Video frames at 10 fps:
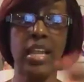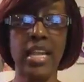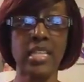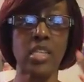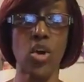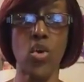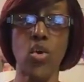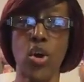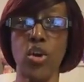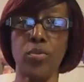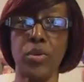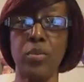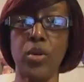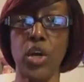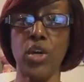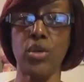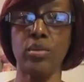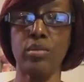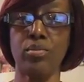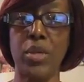this whole hurt
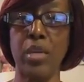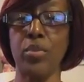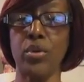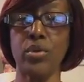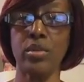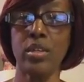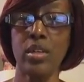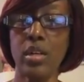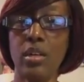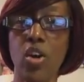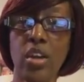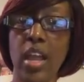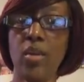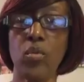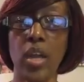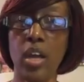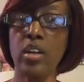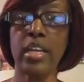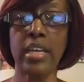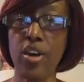people. Okay, well,
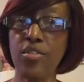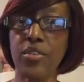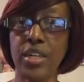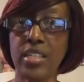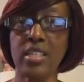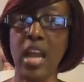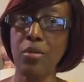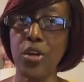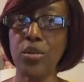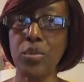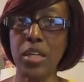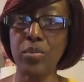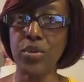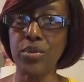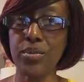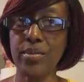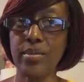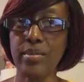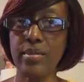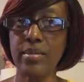get over it. Stop hurting people.
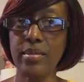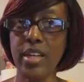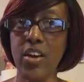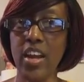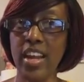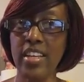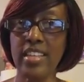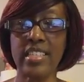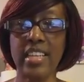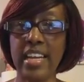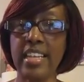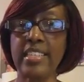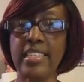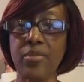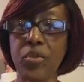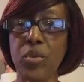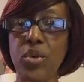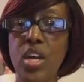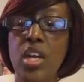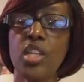All right? It's not
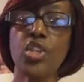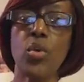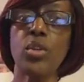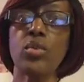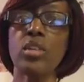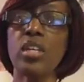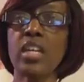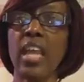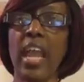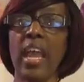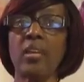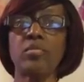acceptable. So when you look at